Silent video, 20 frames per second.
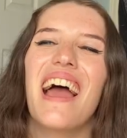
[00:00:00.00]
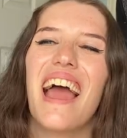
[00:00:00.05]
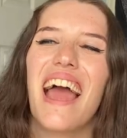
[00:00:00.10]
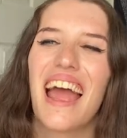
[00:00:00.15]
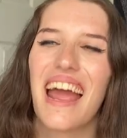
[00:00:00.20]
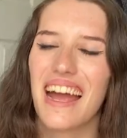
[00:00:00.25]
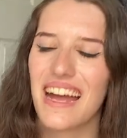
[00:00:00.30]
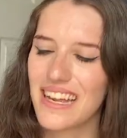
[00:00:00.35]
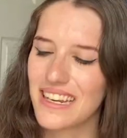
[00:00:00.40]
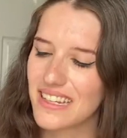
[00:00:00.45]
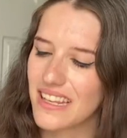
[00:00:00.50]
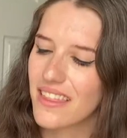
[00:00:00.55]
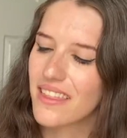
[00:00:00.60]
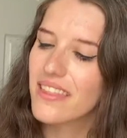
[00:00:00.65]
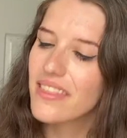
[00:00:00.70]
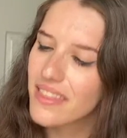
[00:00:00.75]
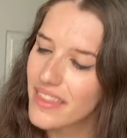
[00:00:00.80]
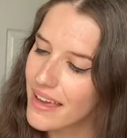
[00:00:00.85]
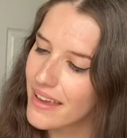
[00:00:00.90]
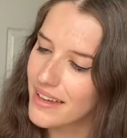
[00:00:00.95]

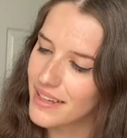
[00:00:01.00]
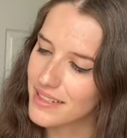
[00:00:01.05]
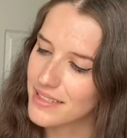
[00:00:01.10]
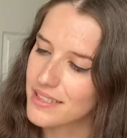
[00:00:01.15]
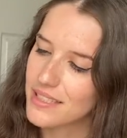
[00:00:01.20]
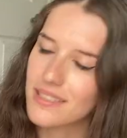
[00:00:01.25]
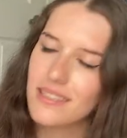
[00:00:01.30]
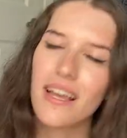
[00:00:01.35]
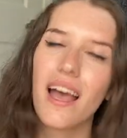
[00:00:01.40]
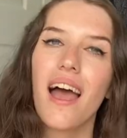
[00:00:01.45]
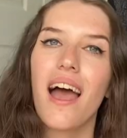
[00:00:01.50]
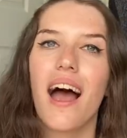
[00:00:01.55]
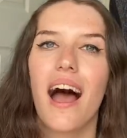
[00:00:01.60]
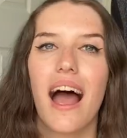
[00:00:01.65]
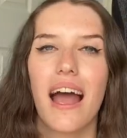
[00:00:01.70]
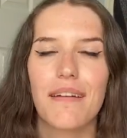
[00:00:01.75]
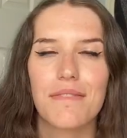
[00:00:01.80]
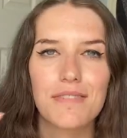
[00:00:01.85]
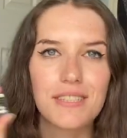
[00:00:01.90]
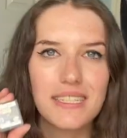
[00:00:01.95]
And this,
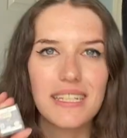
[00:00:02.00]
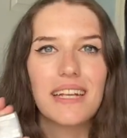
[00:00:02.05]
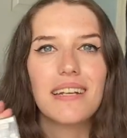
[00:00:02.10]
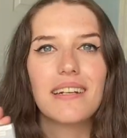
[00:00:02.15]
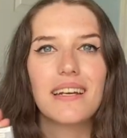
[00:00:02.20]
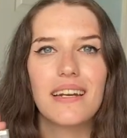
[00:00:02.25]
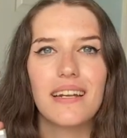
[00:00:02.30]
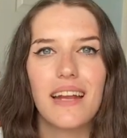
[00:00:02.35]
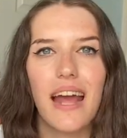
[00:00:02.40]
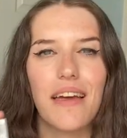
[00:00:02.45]
I've seen it